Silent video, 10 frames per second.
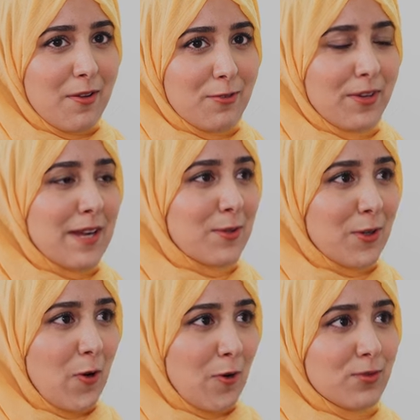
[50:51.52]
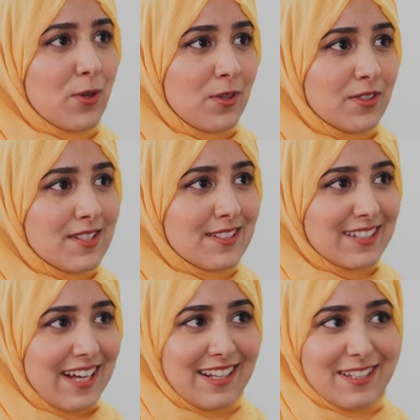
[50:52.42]
framing of God,
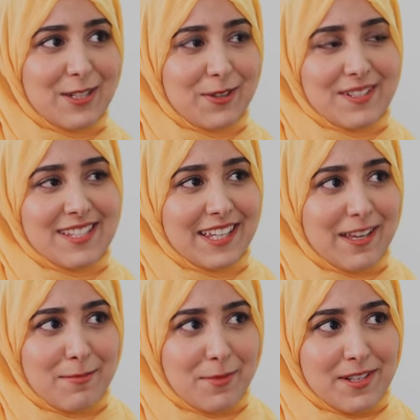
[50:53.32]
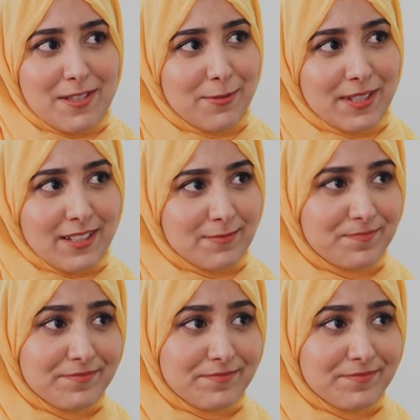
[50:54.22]
and you don't see Him mercifully.